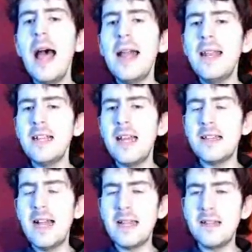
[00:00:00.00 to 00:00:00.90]
And literally,
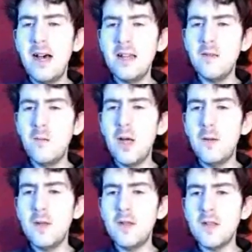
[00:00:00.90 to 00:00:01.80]
it's like his last sort of
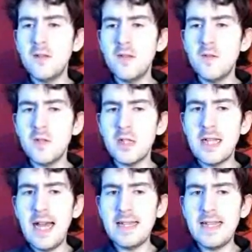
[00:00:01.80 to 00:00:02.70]
moments,
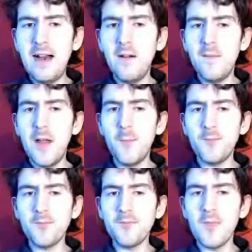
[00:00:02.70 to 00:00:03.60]
Zordon has Alpha
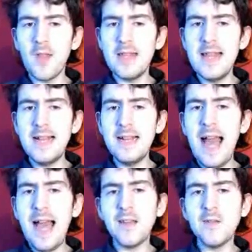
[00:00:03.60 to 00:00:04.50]
send an
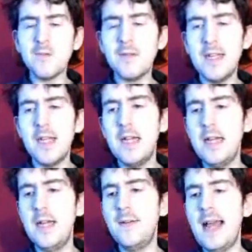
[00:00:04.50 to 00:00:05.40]
asteroid to
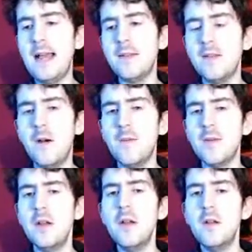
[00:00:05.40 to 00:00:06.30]
Earth, and that
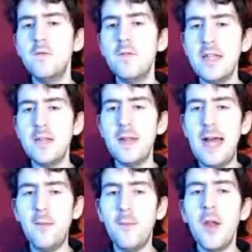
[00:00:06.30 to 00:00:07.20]
stops Rita's
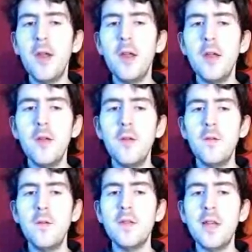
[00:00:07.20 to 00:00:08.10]
plan.
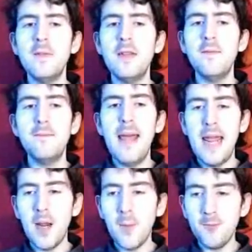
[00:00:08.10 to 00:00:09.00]
Or so we
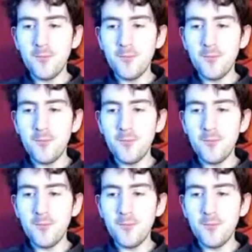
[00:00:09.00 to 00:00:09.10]
think.